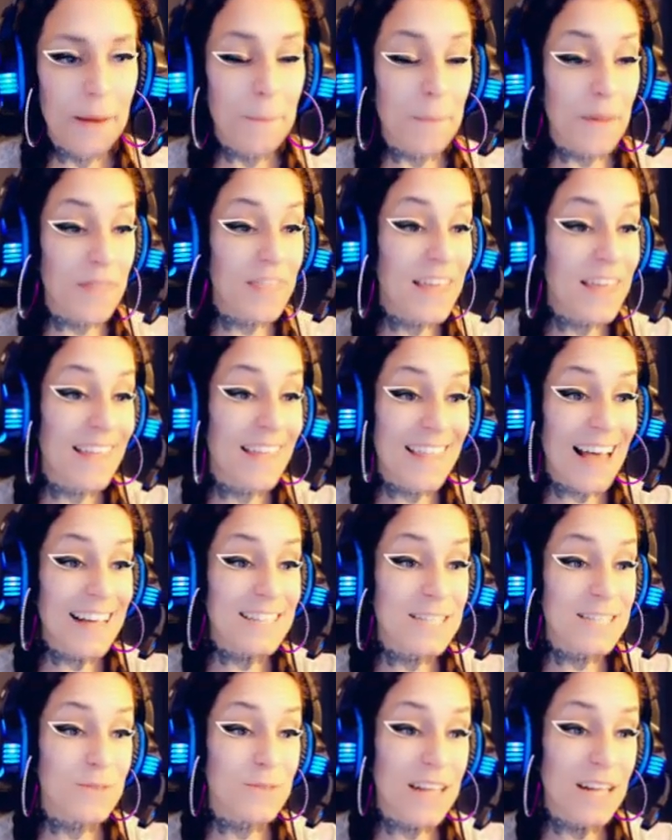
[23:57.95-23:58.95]
But then
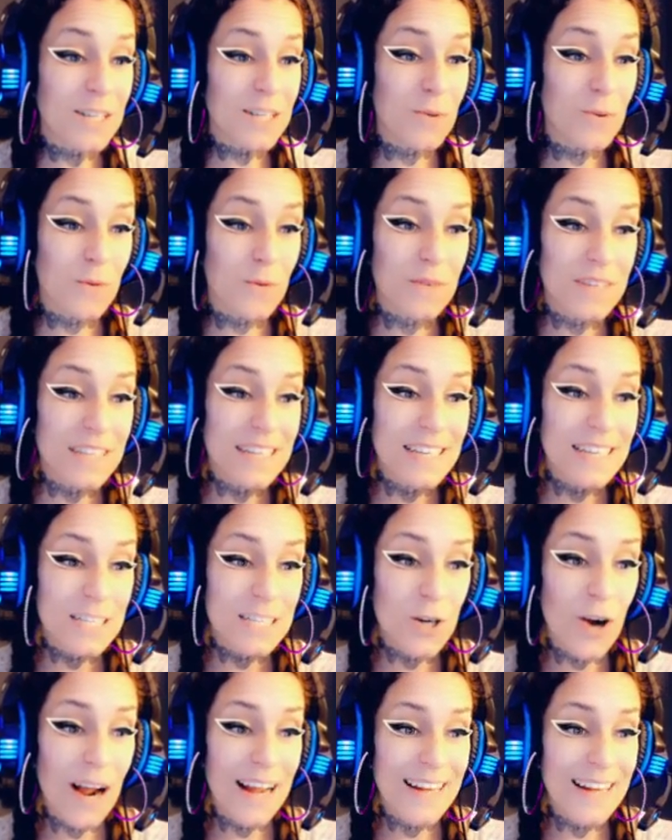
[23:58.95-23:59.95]
that's what really
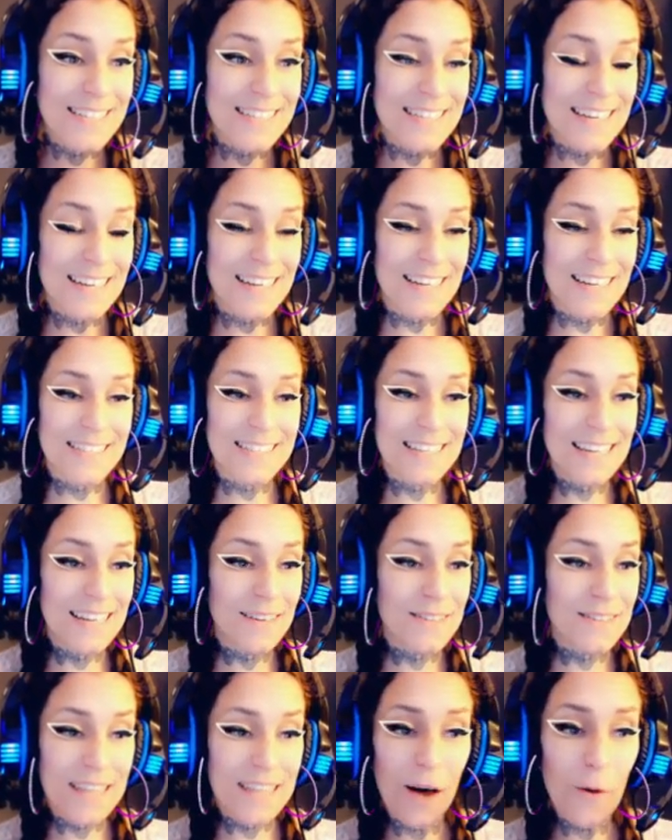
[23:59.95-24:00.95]
is crazy, is
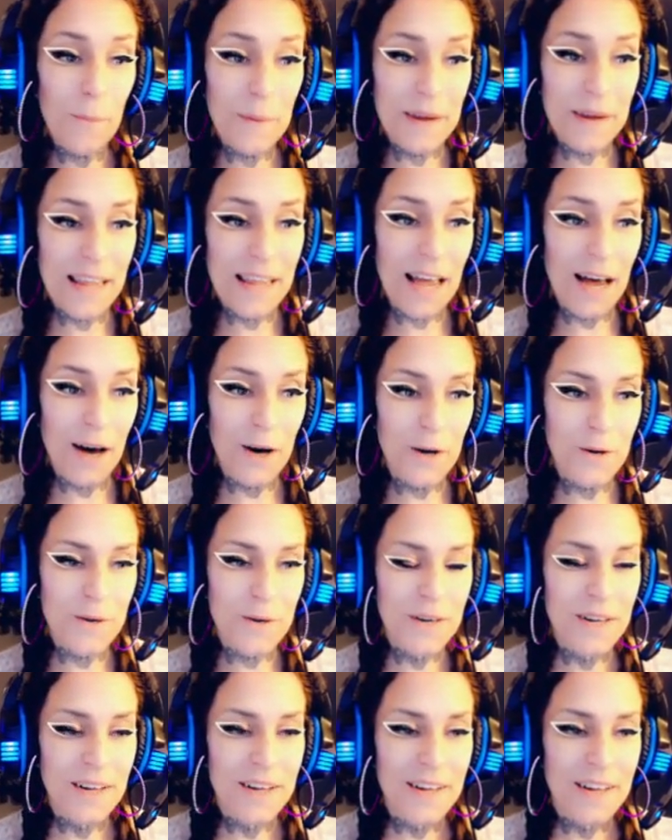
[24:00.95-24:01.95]
he's helping
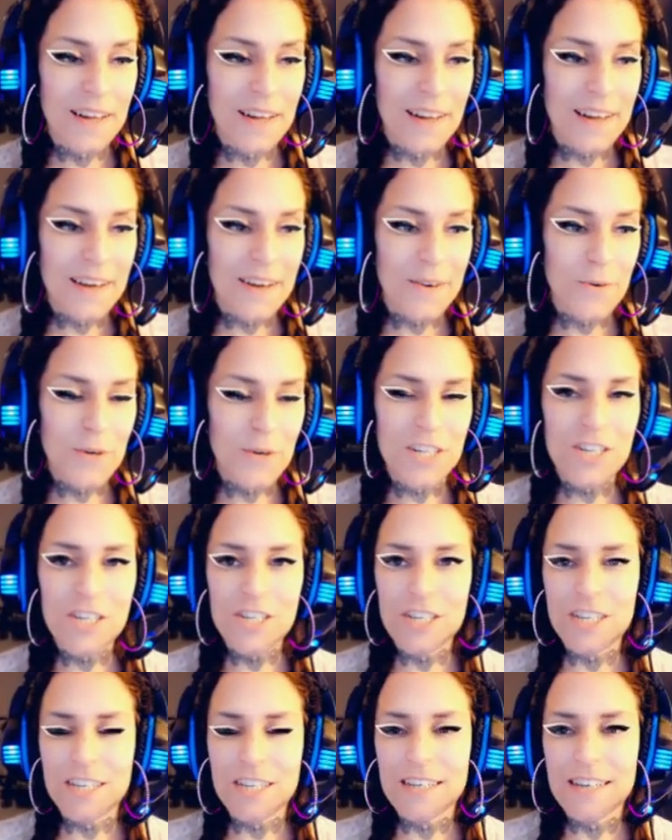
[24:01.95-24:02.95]
out,
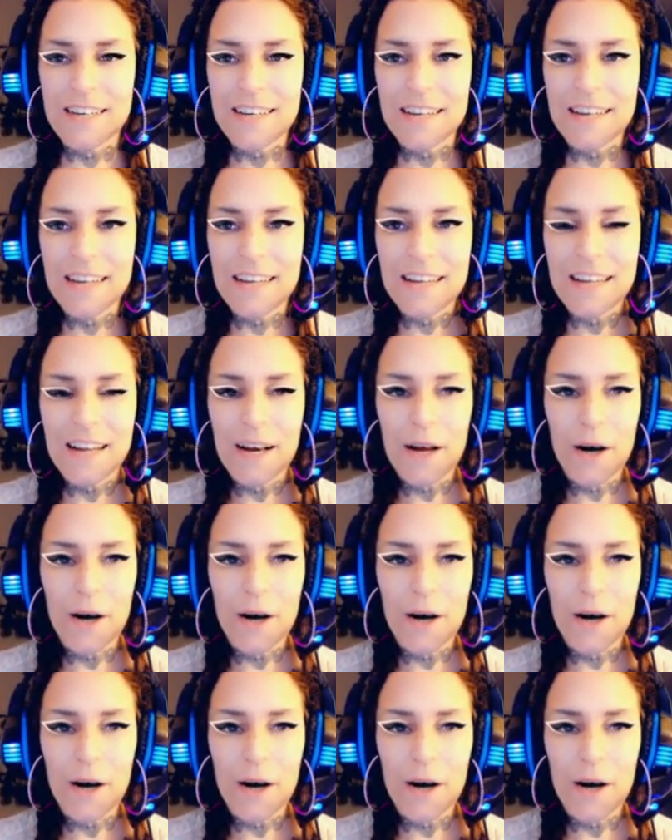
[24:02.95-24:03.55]
which, you